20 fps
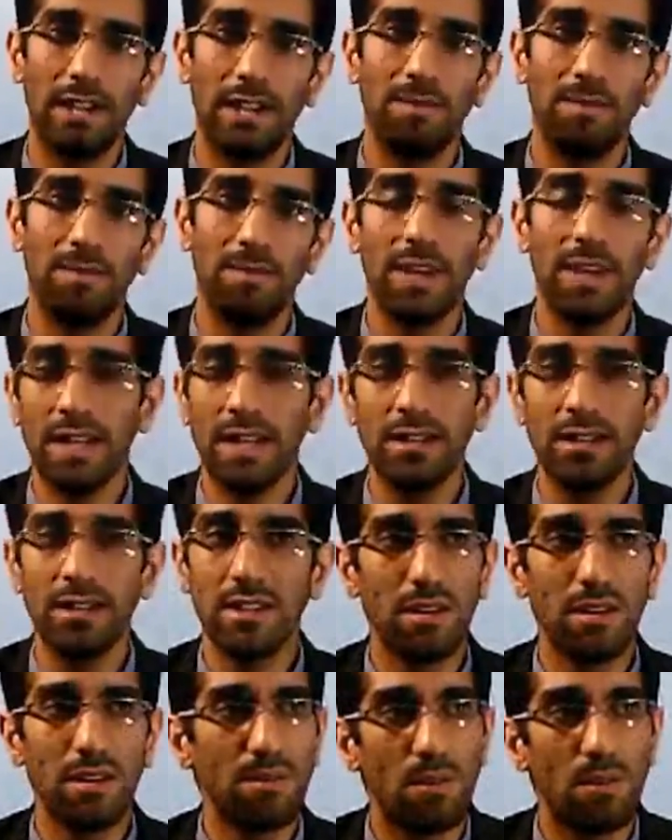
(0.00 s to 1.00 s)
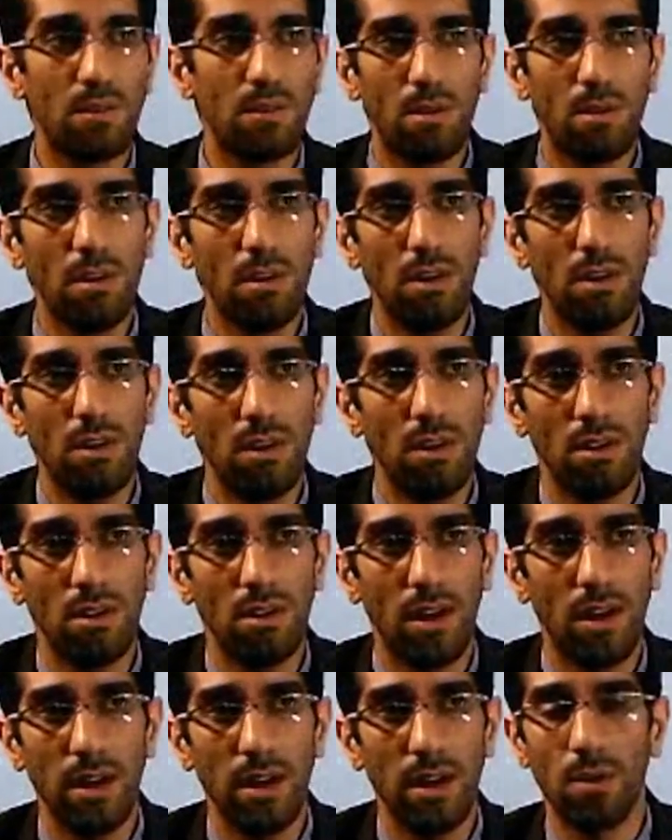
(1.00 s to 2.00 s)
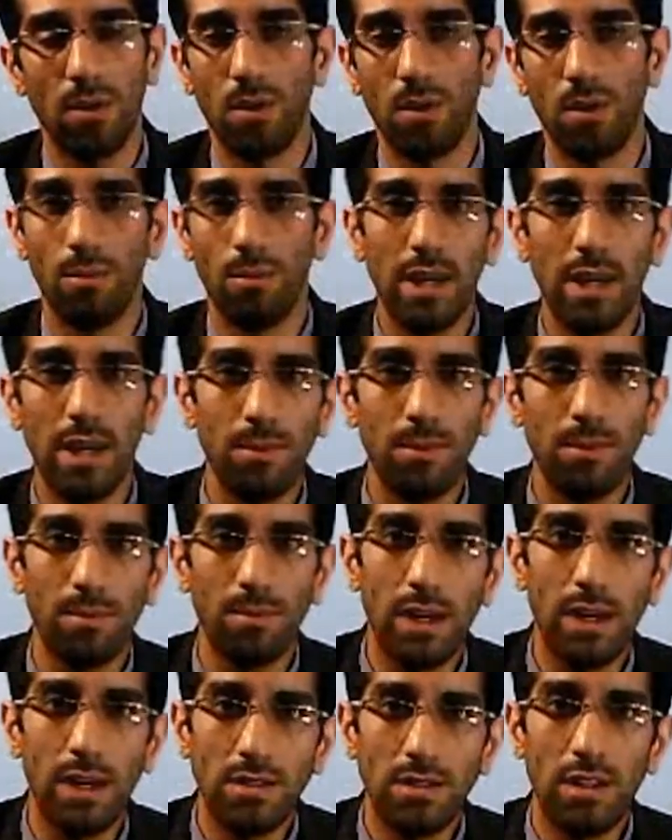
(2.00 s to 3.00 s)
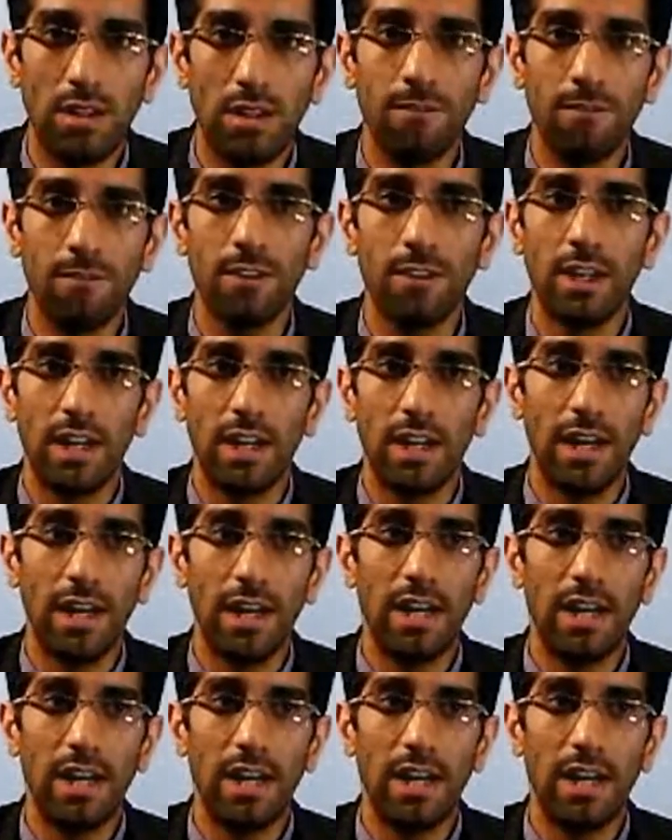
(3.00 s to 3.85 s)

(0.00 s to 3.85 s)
negative or, I don't know, maybe positive